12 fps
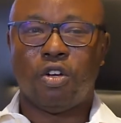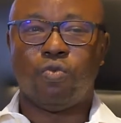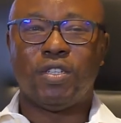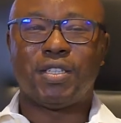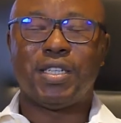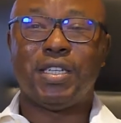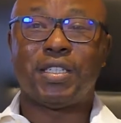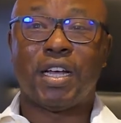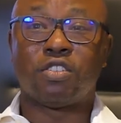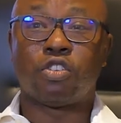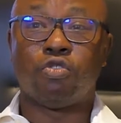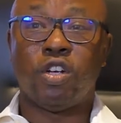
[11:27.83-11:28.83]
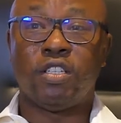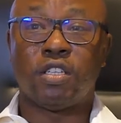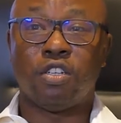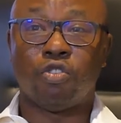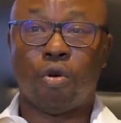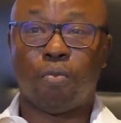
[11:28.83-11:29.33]
We see it as
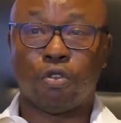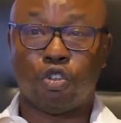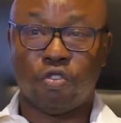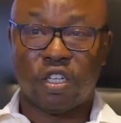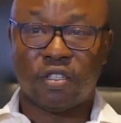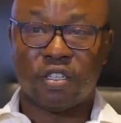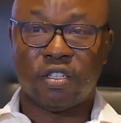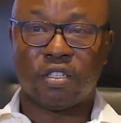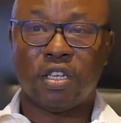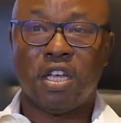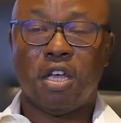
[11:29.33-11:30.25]
creating opportunities,